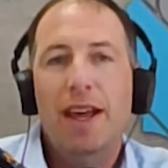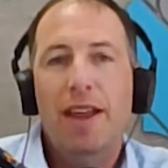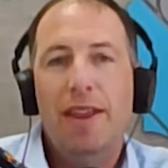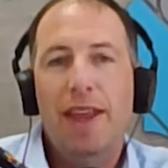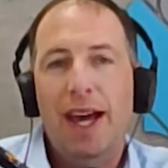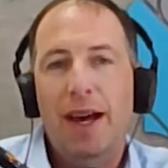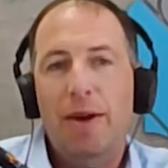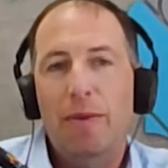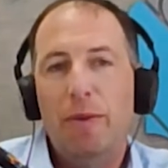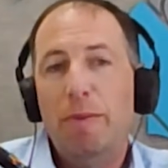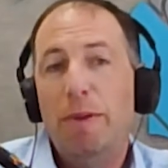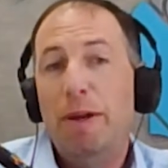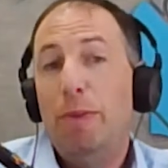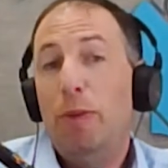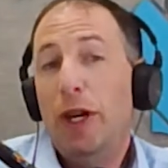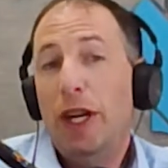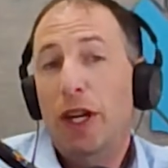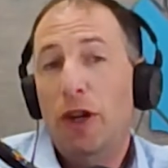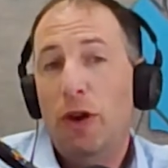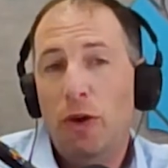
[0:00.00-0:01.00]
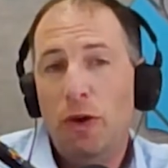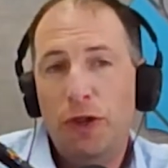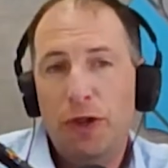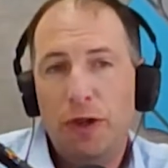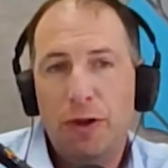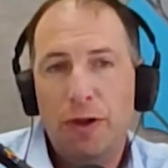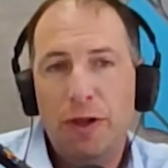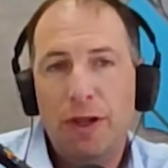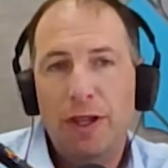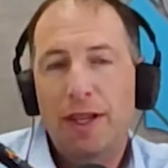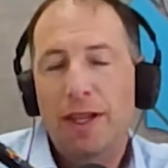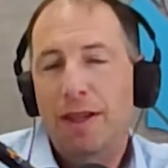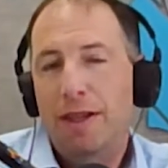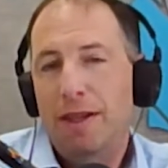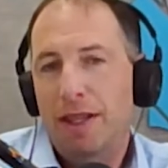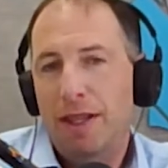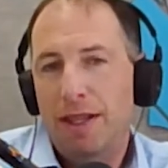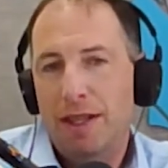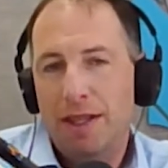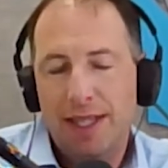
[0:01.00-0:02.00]
That when people get older,
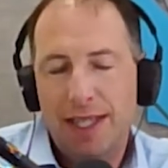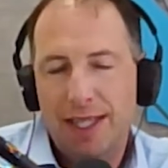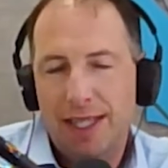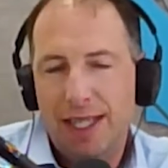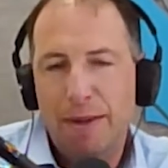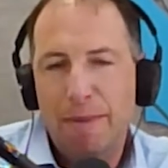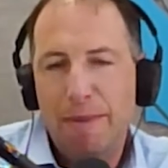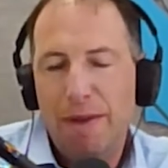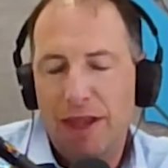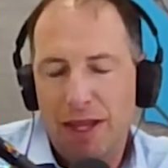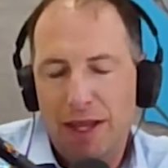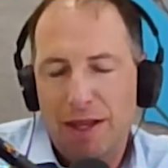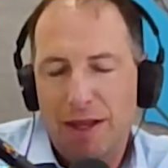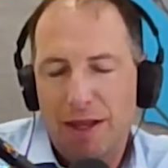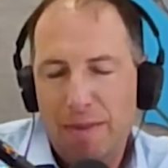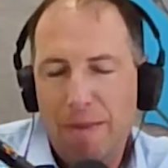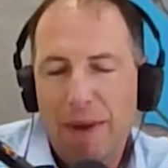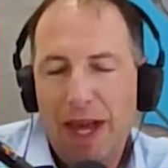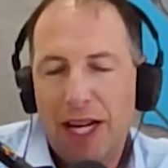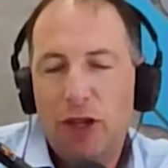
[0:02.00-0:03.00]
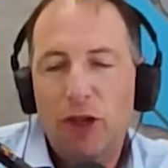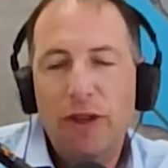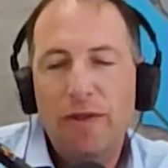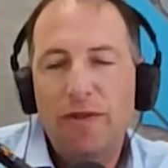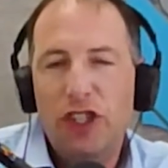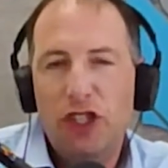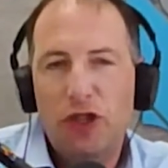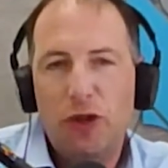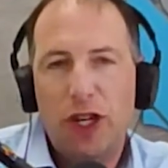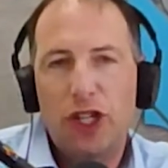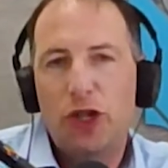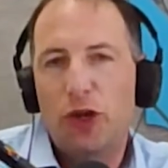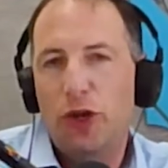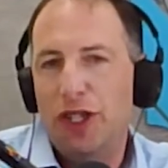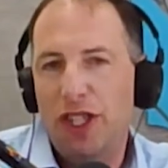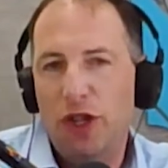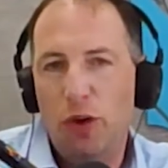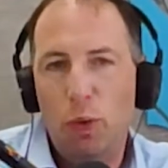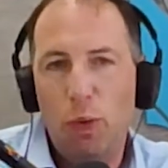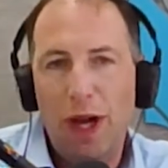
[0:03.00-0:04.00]
the medical infrastructure
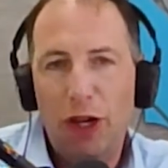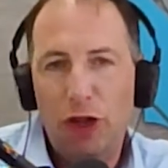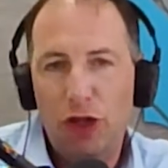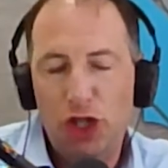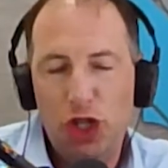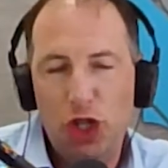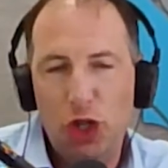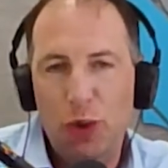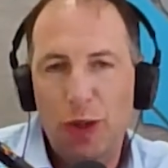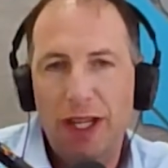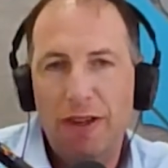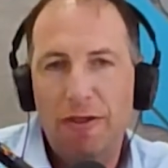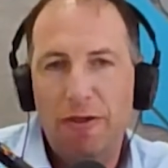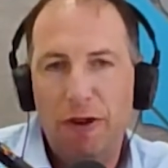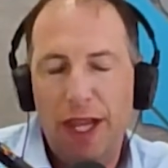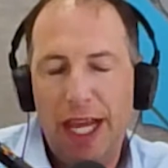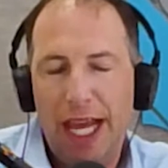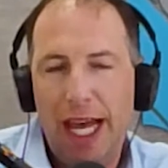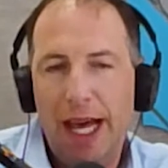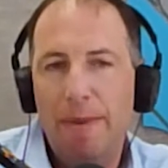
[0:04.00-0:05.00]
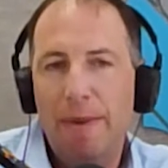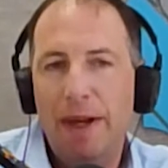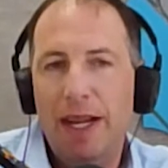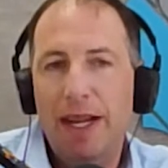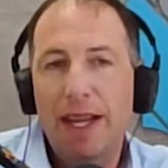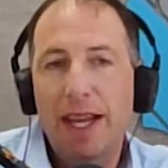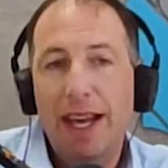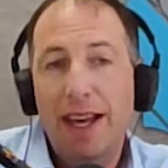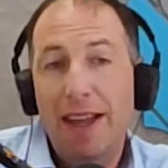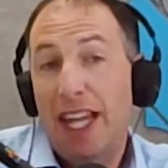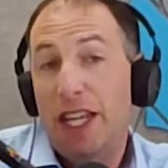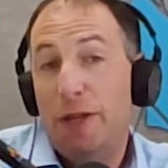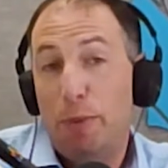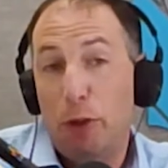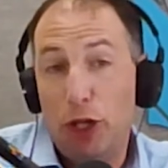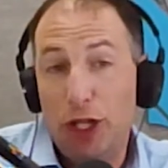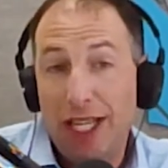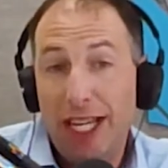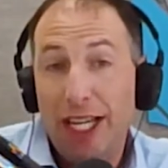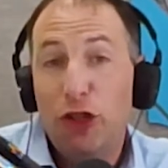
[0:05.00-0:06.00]
isn't well suited for them, and that's
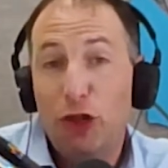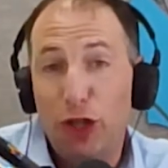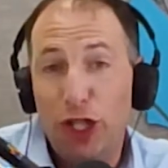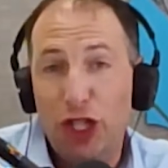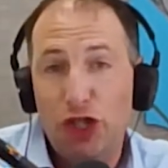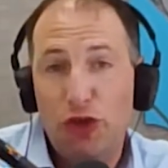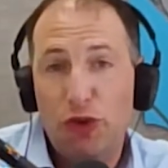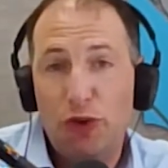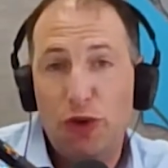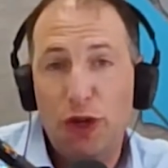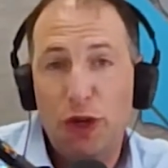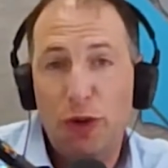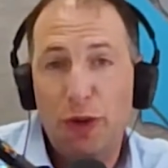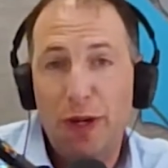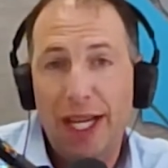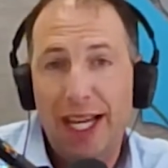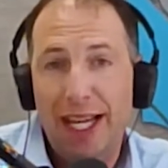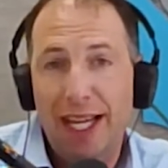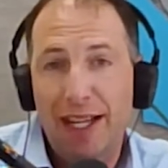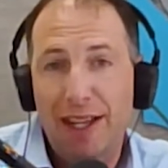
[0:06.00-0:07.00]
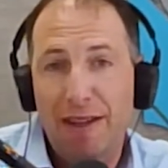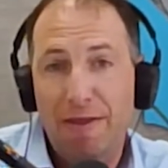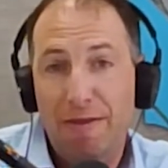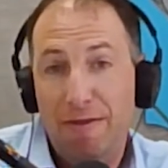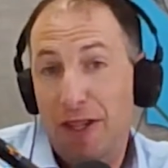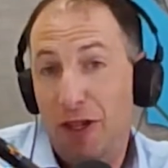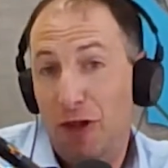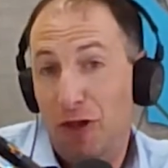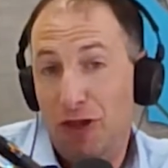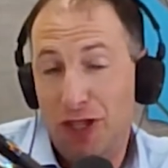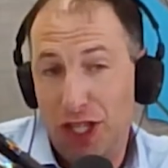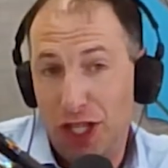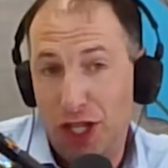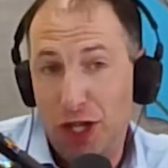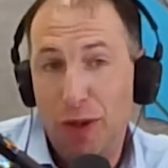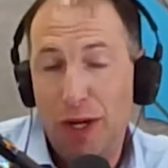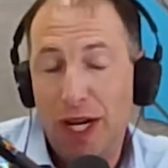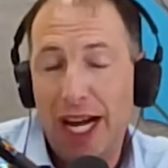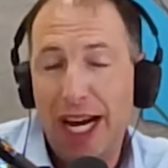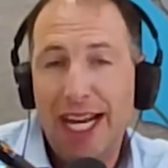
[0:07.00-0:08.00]
particularly true in the fields that
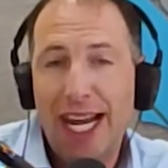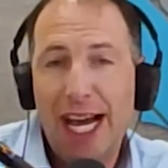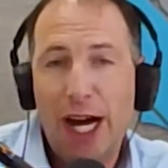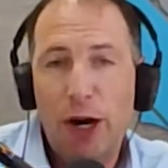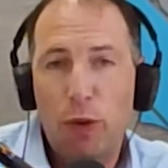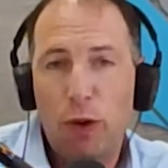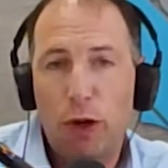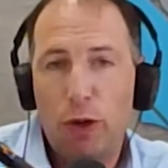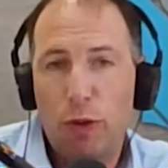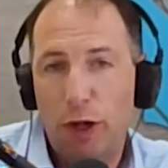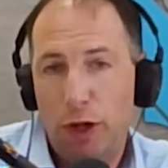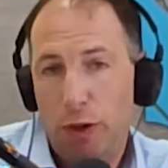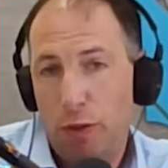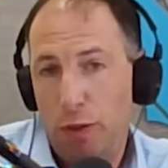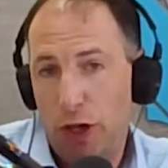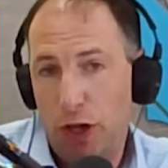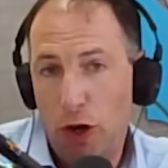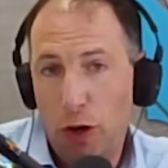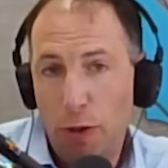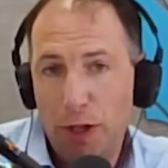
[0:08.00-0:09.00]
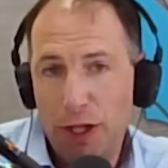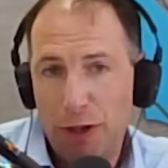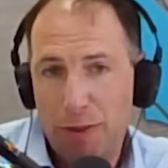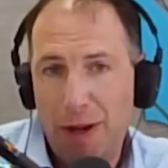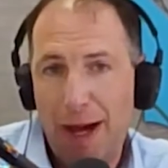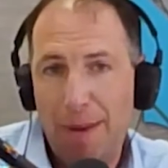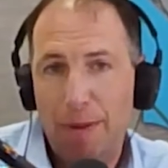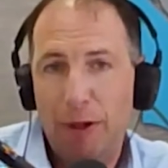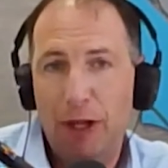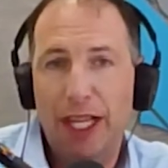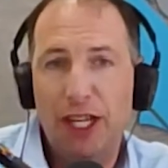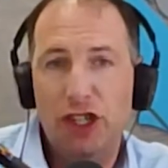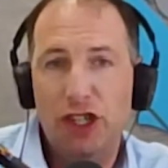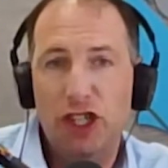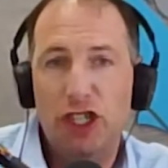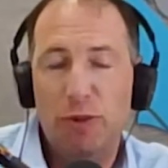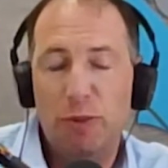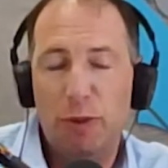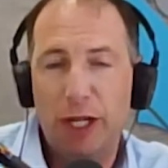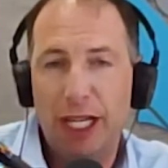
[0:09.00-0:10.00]
you and I now work with homeless
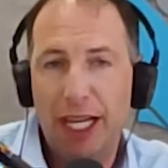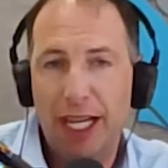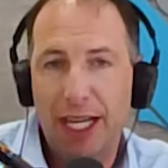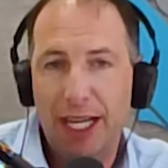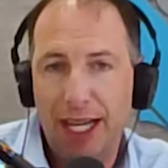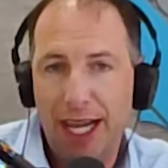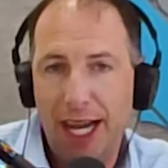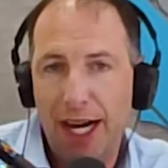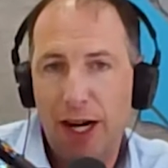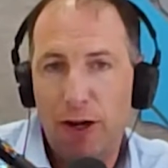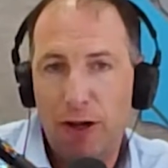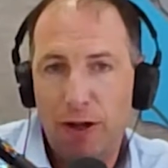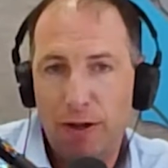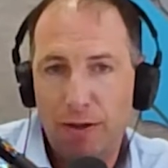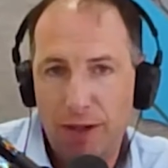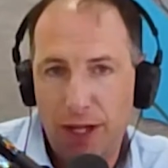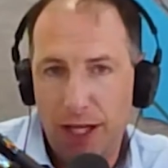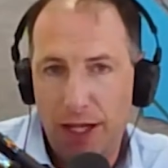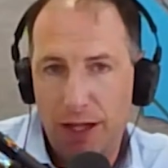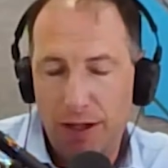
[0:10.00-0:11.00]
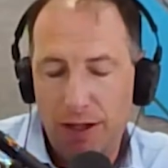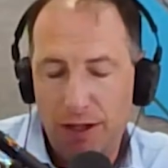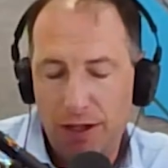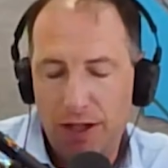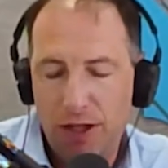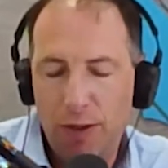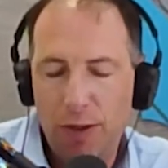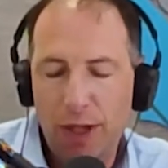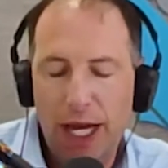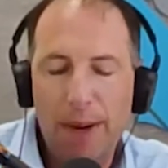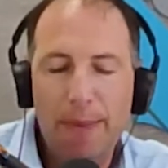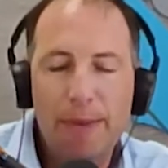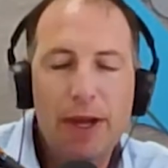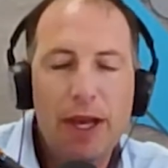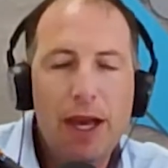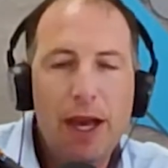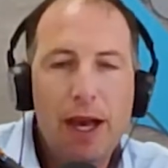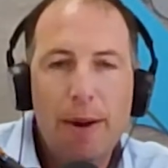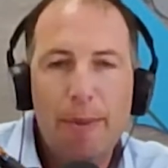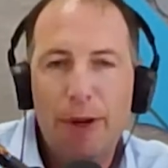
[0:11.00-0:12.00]
populations, bringing care to them.
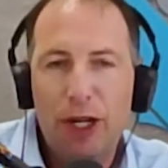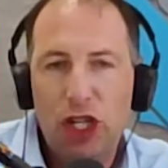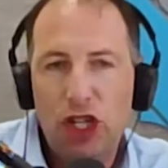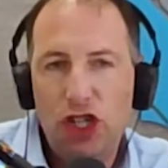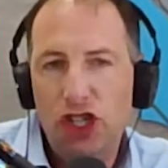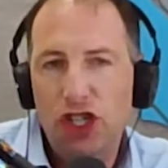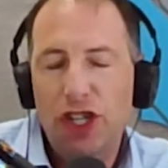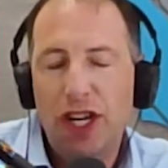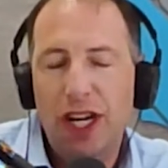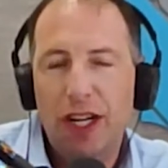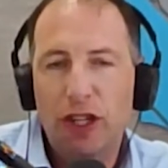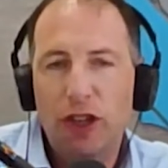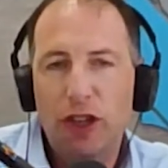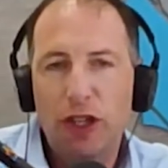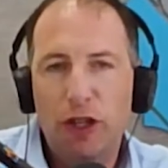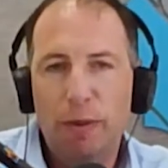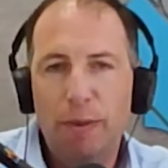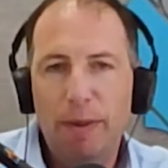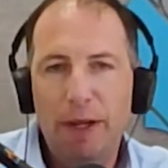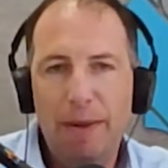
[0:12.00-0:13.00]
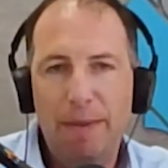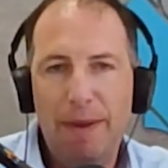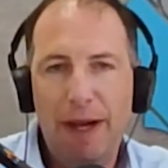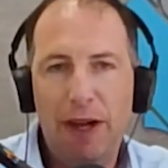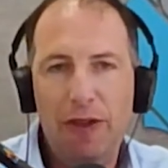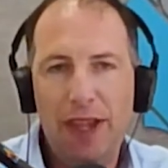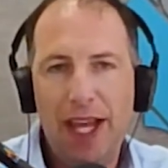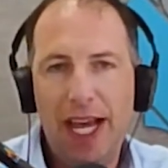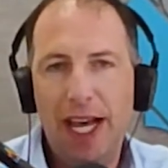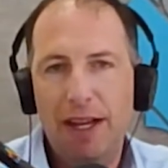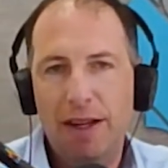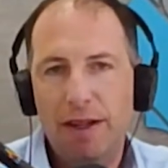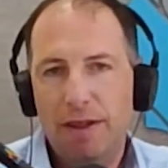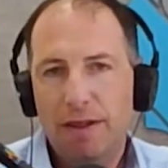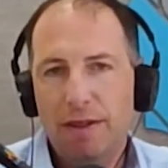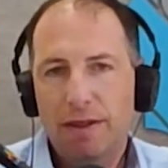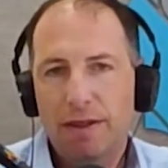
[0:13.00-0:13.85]
But could you talk a little bit about that?